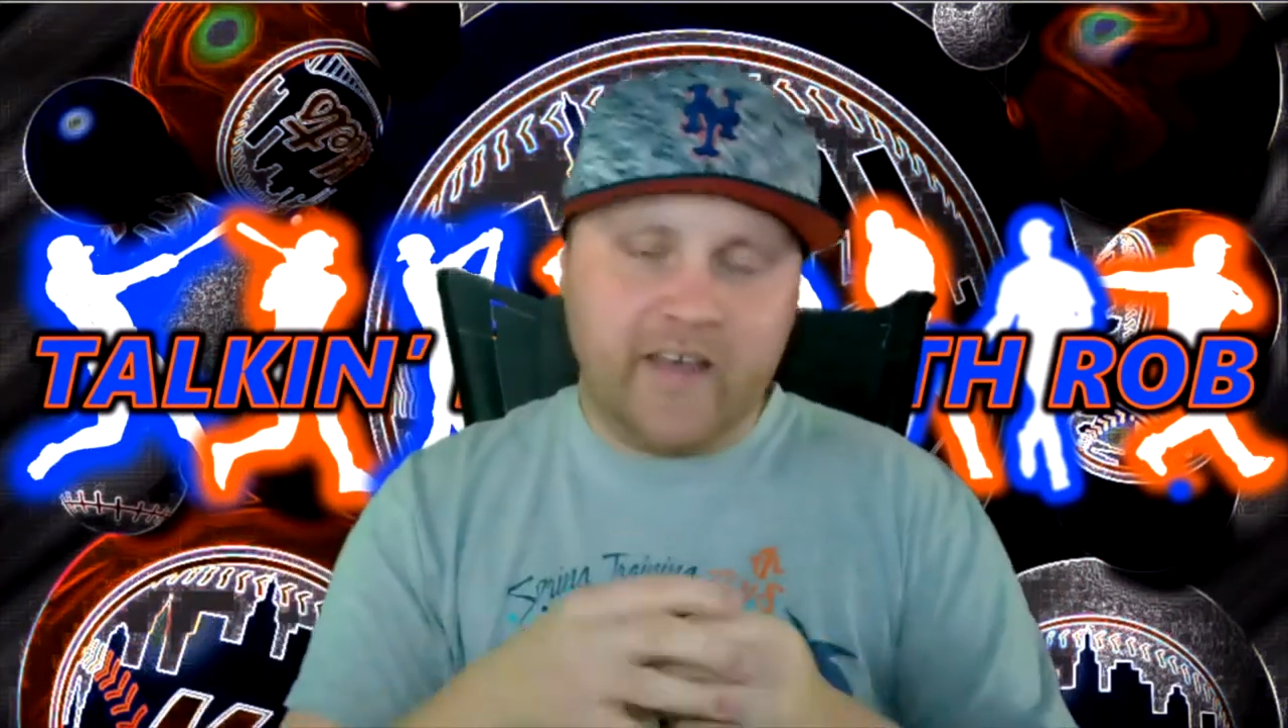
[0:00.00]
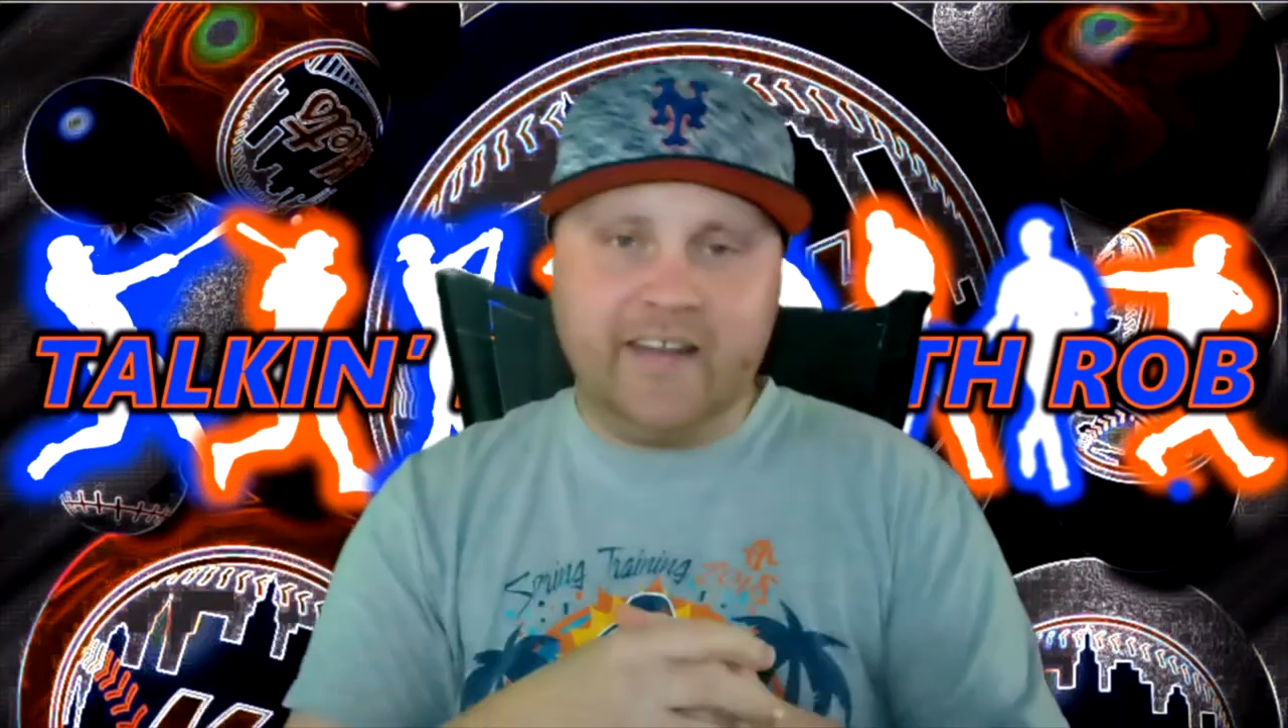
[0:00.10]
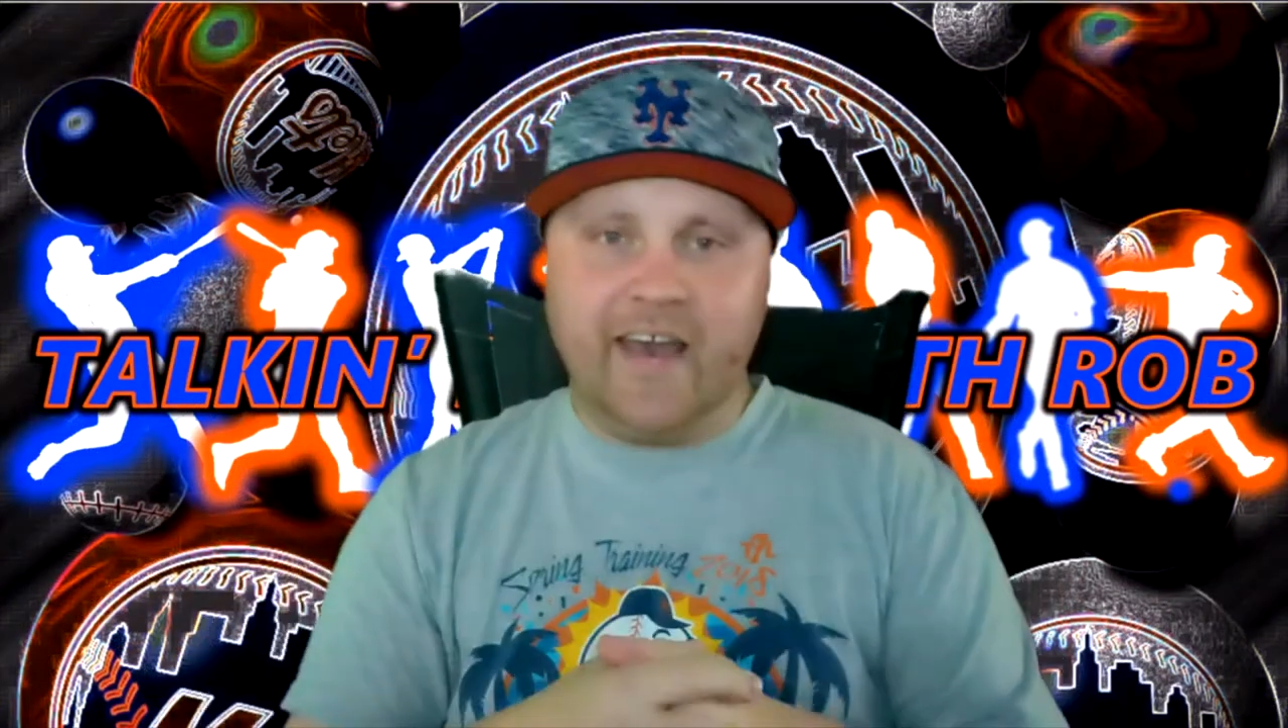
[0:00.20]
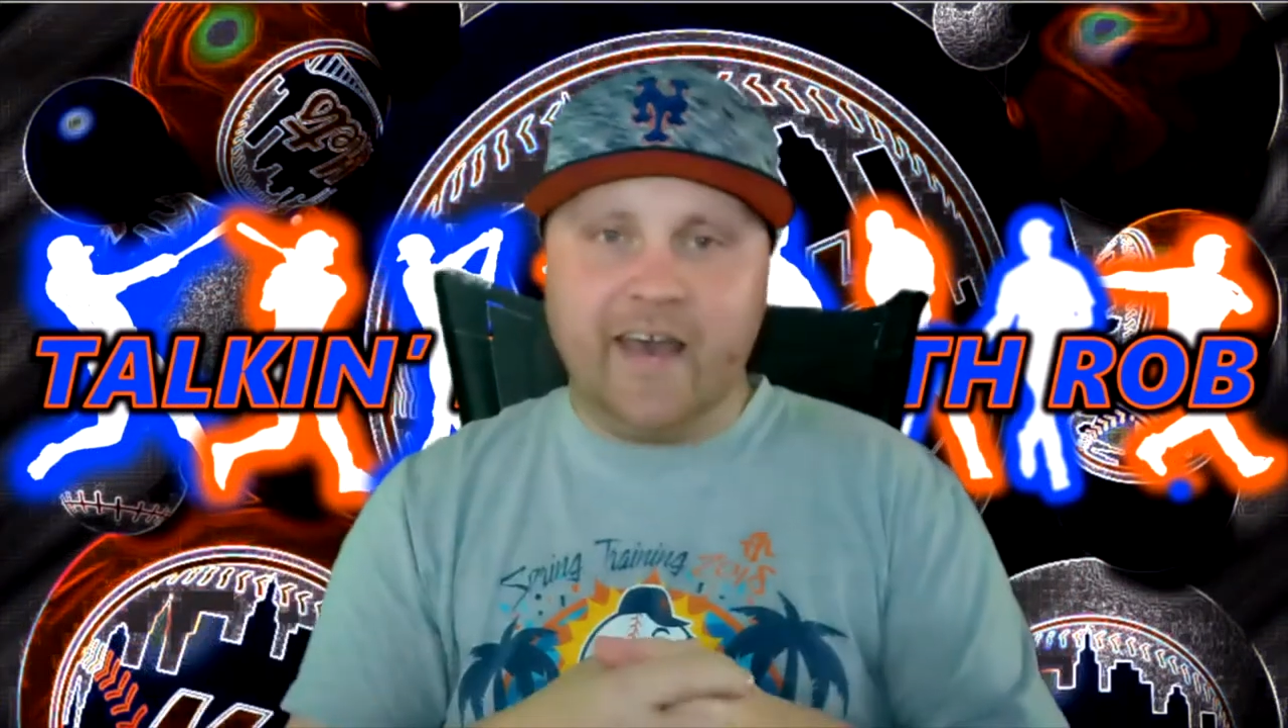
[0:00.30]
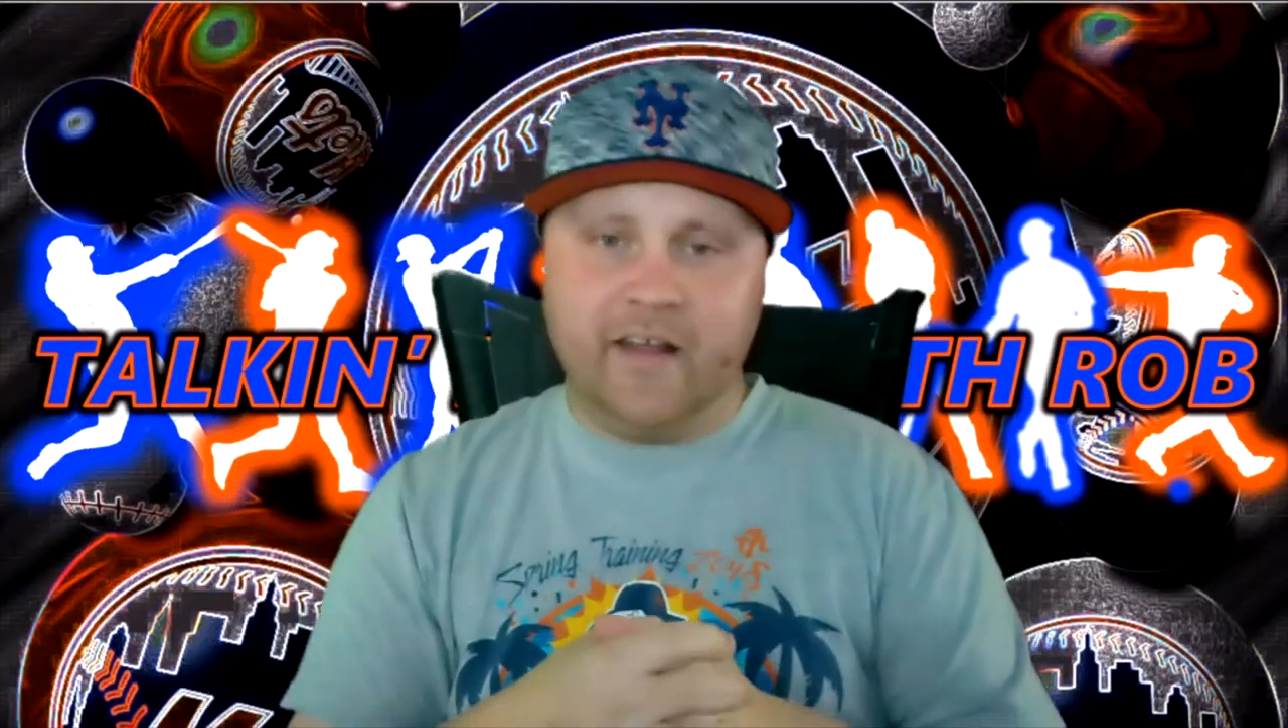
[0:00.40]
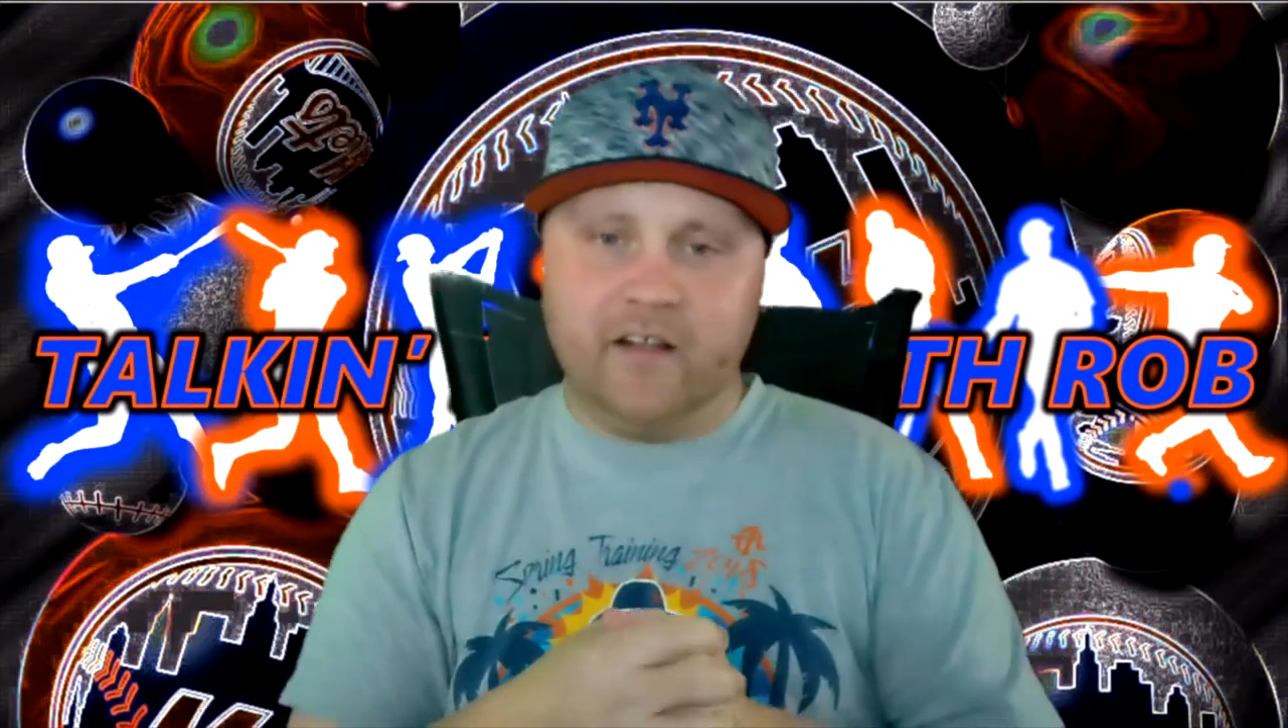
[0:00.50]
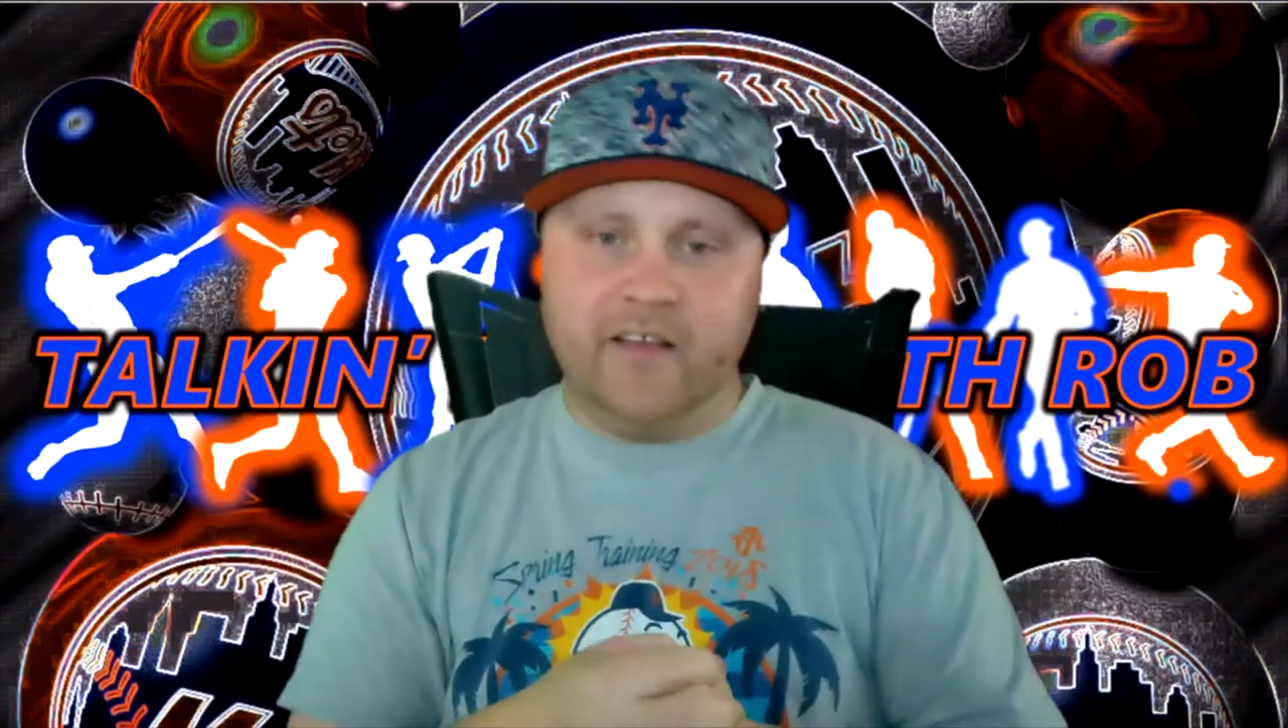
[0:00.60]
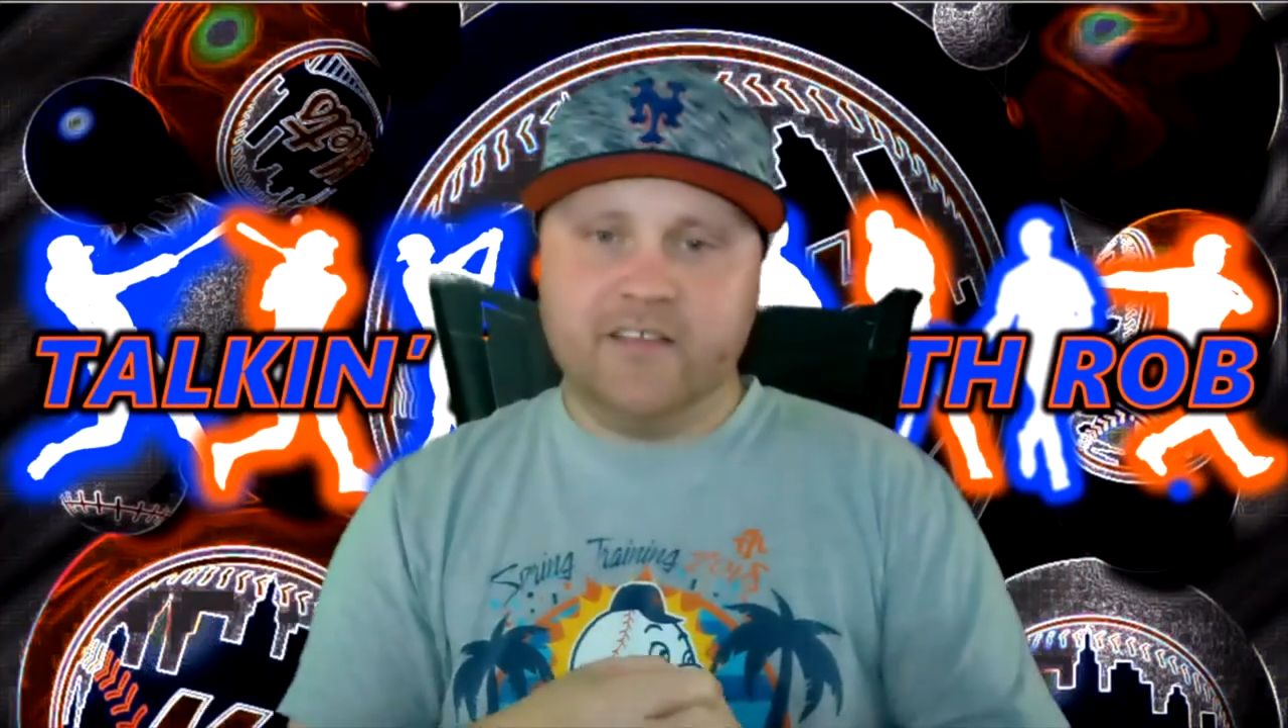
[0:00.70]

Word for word: in the NL